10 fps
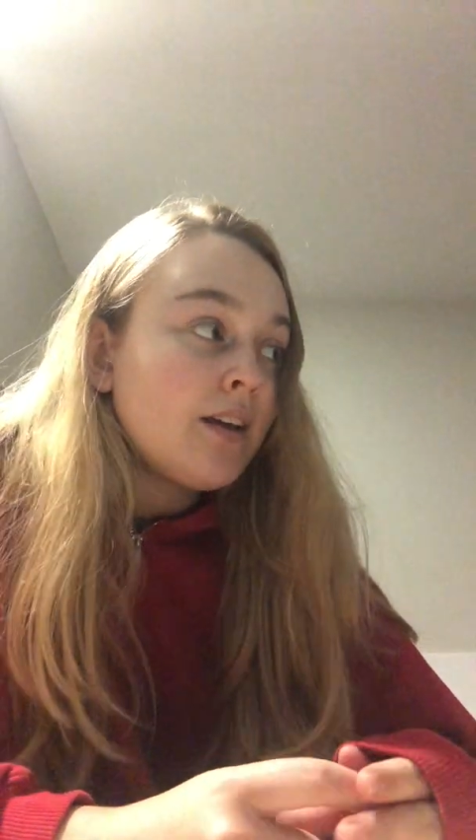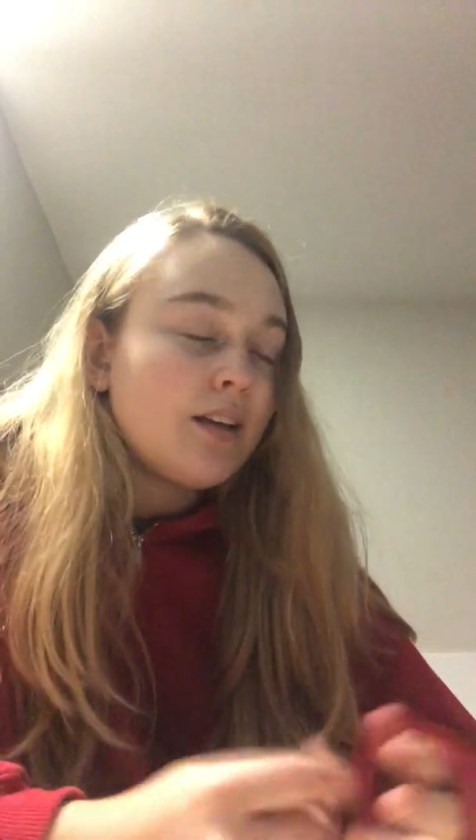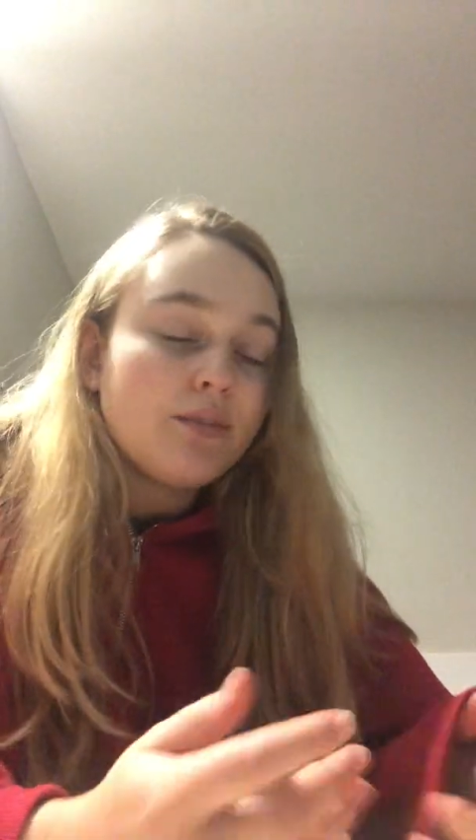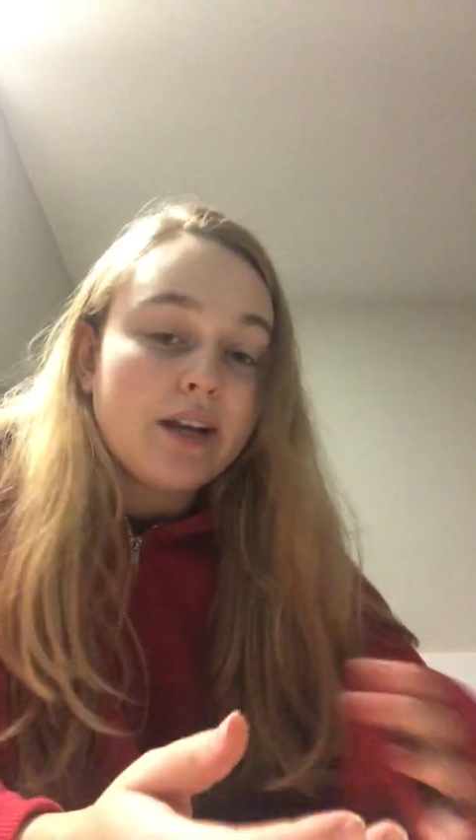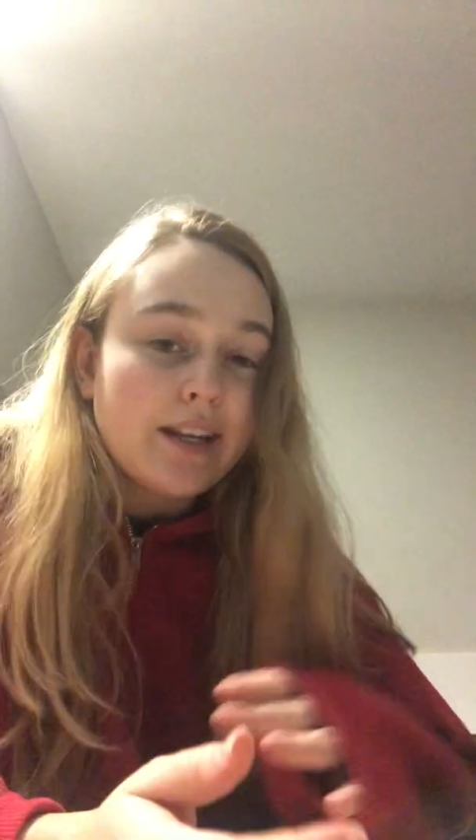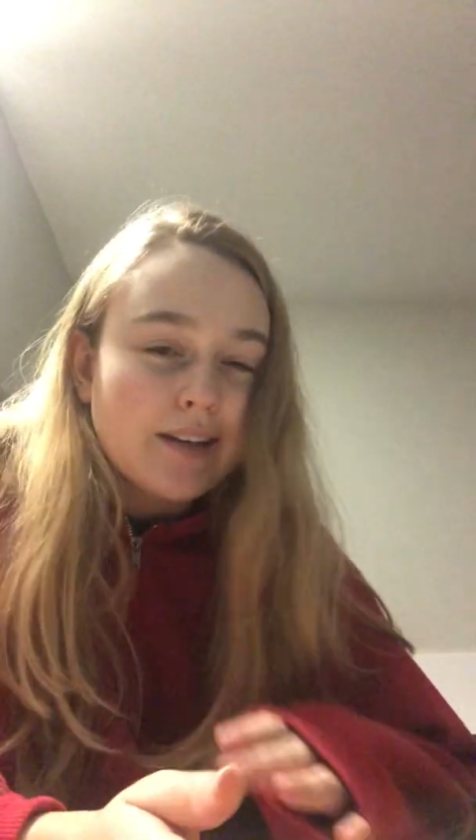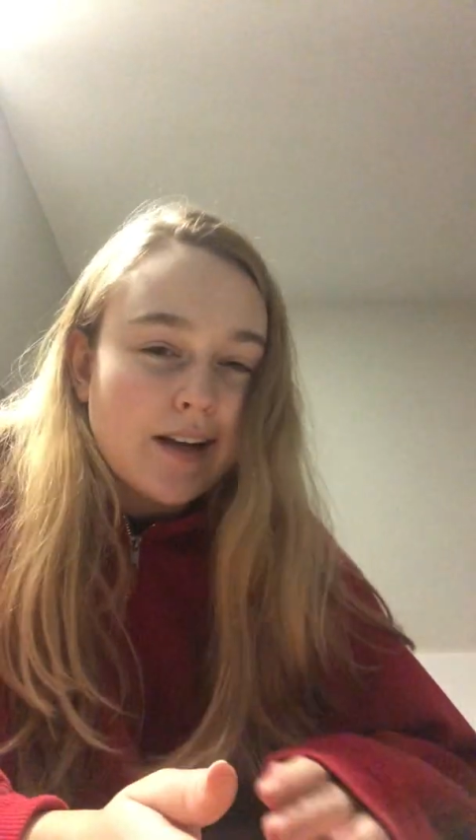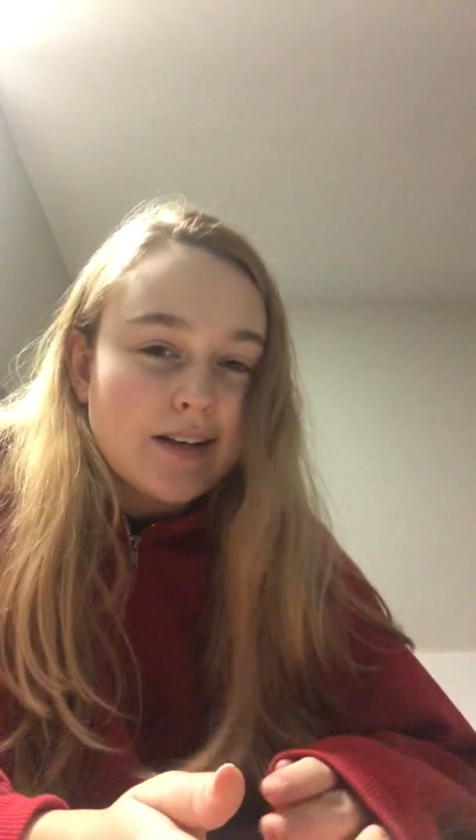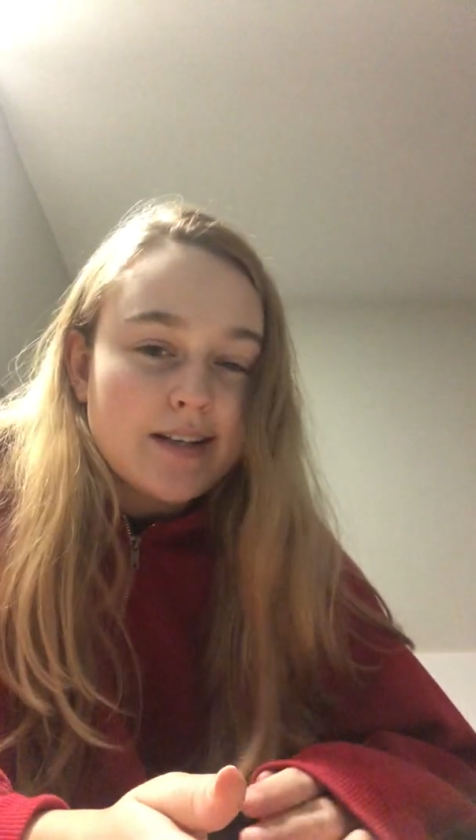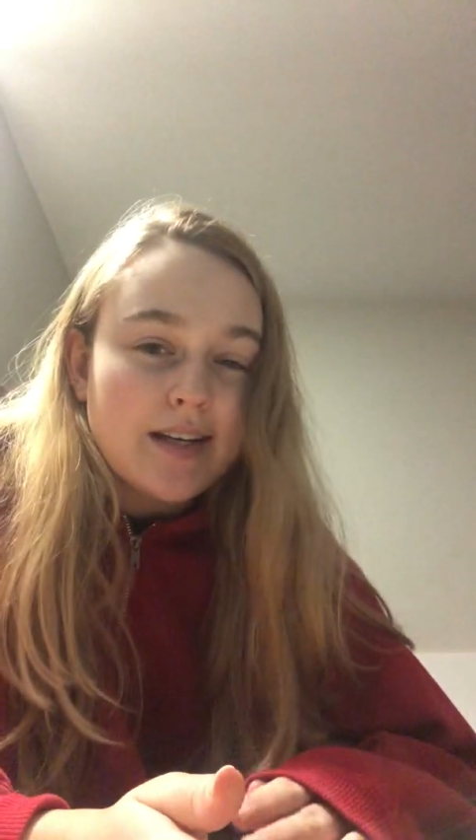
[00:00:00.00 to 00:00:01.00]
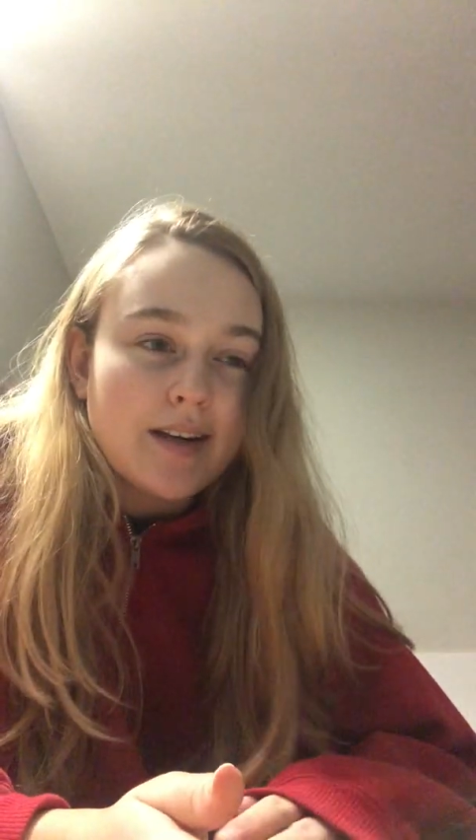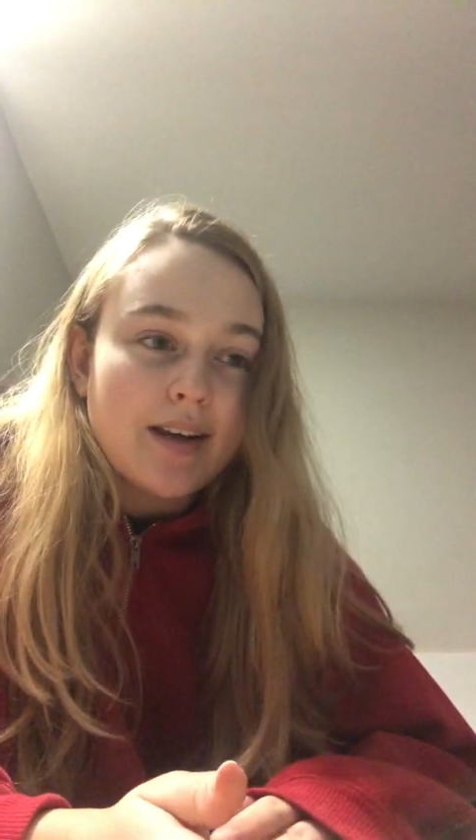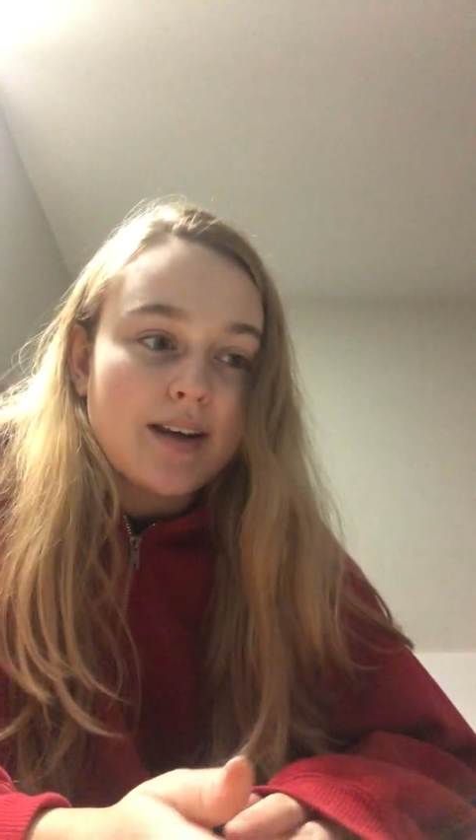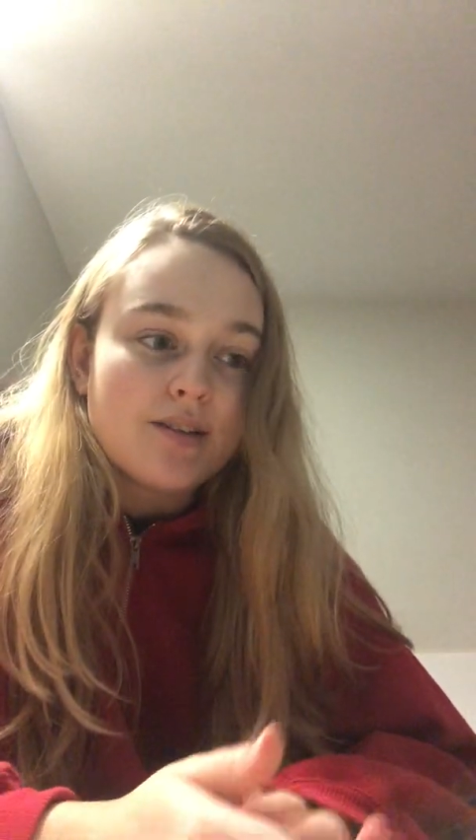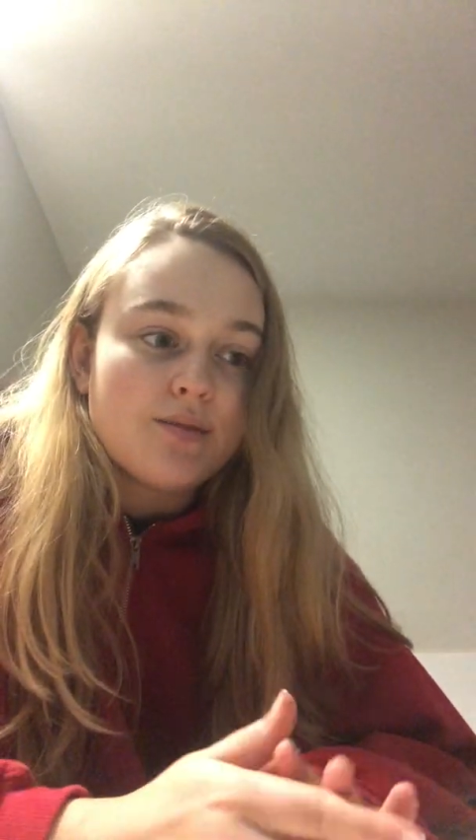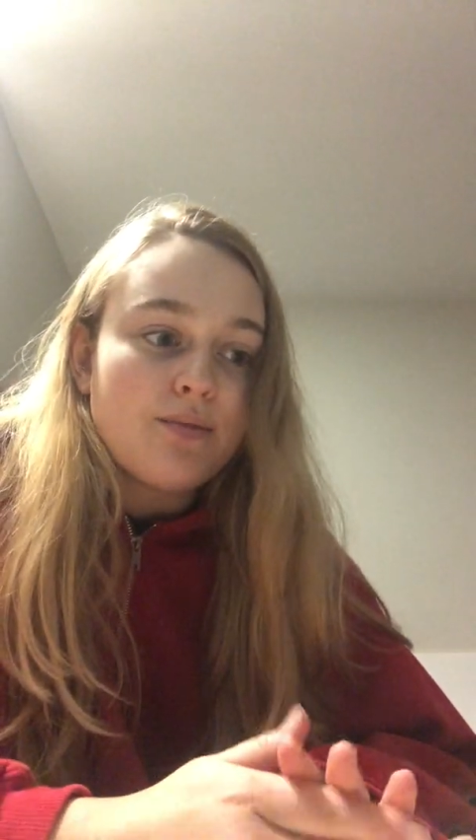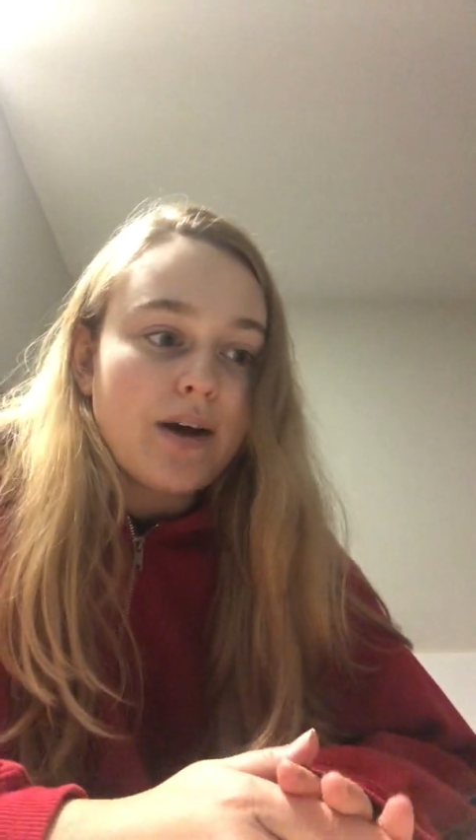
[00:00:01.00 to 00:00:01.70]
Living in London, it's